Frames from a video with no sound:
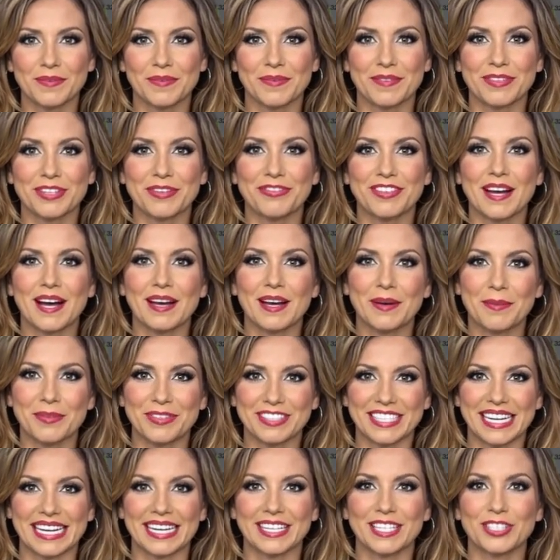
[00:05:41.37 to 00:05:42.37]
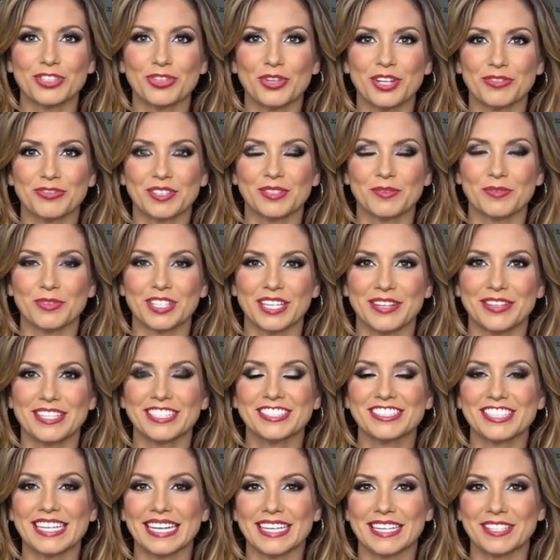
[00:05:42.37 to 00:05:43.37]
develop data-driven real
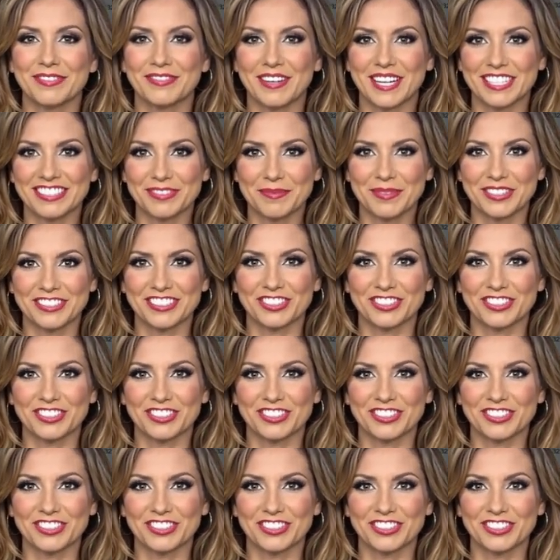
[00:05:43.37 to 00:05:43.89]
estate investment